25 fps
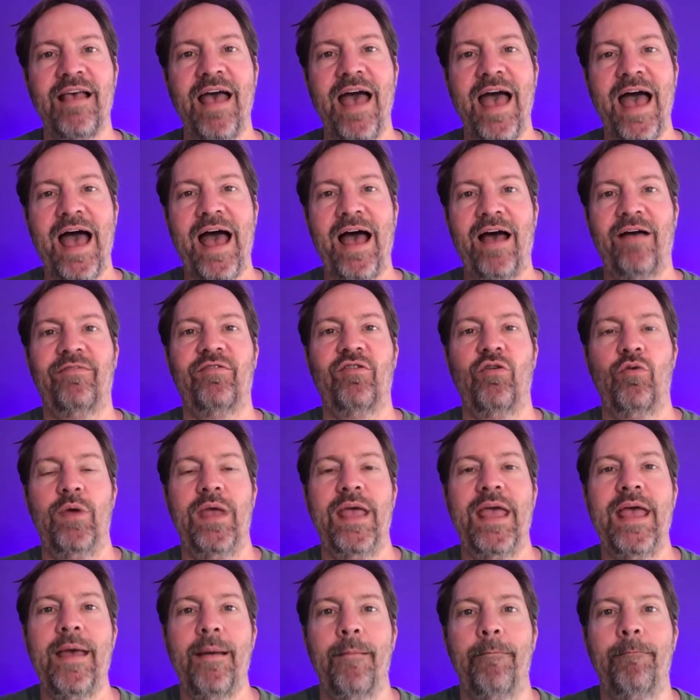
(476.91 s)
have to
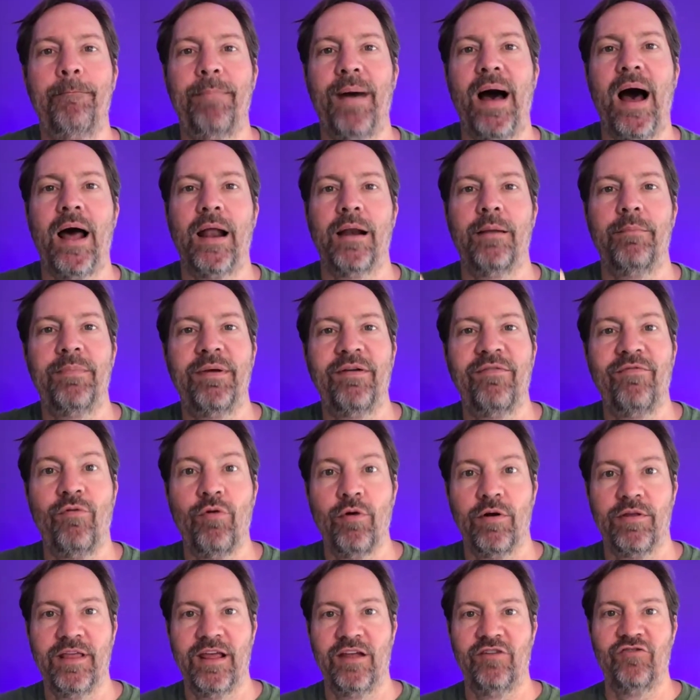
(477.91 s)
hit bottom before
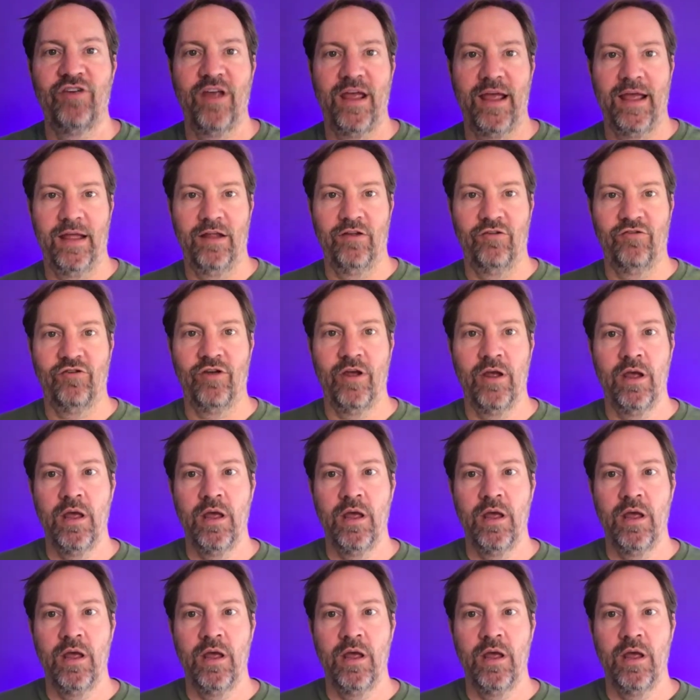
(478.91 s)
they change.